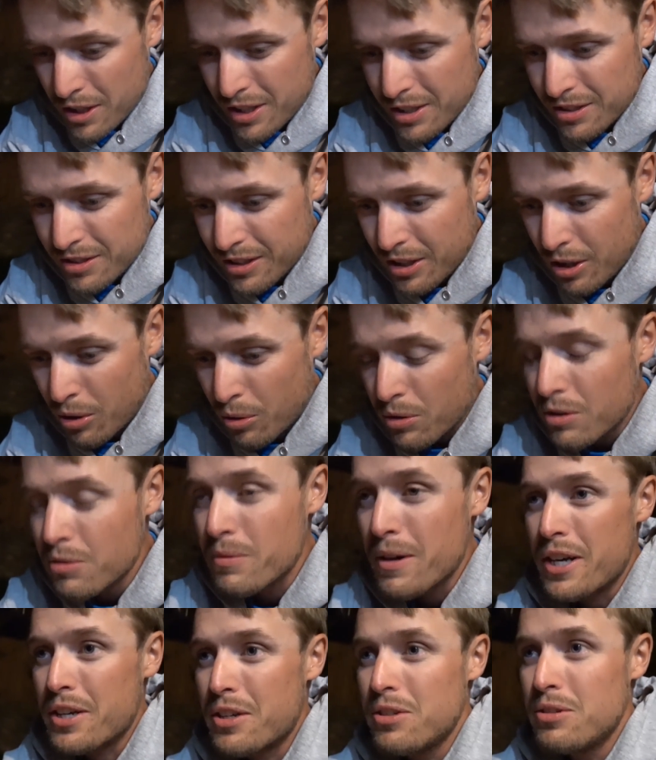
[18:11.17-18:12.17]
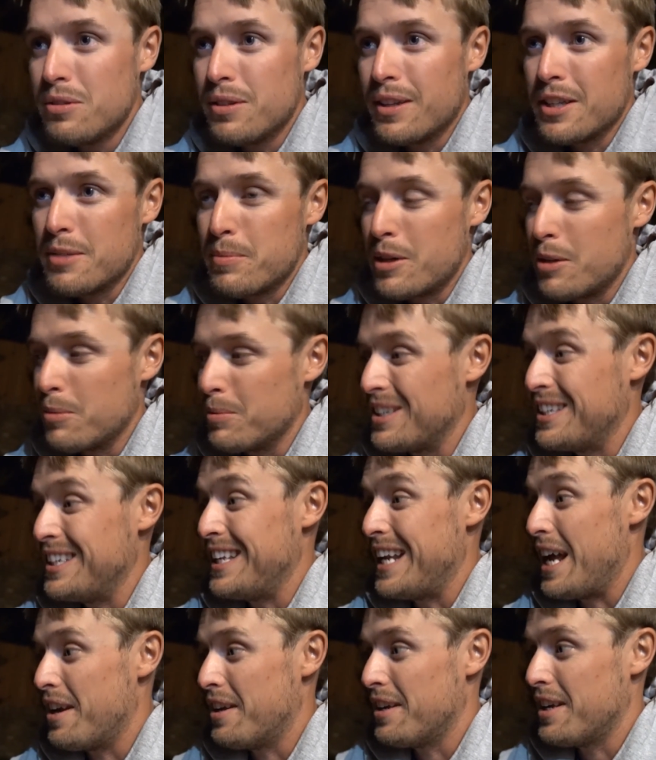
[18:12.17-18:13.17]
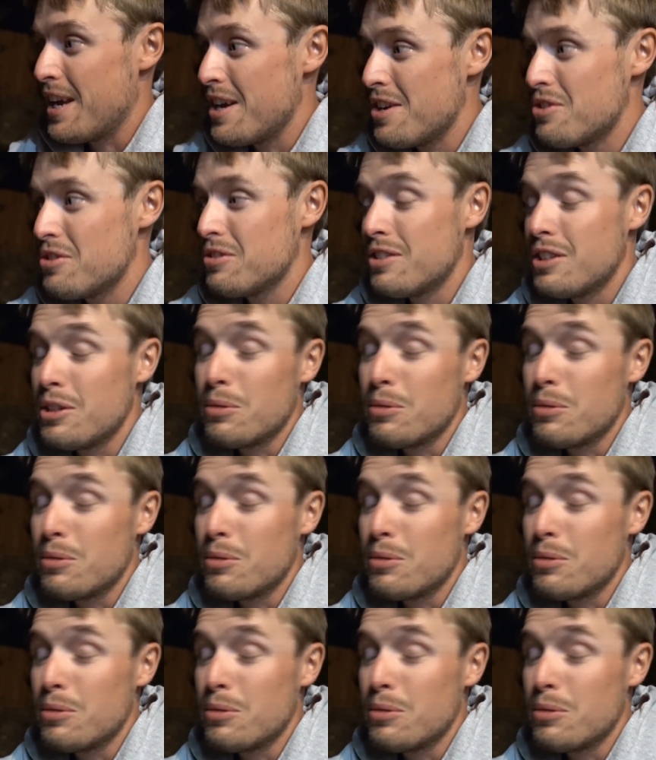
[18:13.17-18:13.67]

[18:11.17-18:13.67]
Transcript: He is the only raccoon that's been able to get out of cages.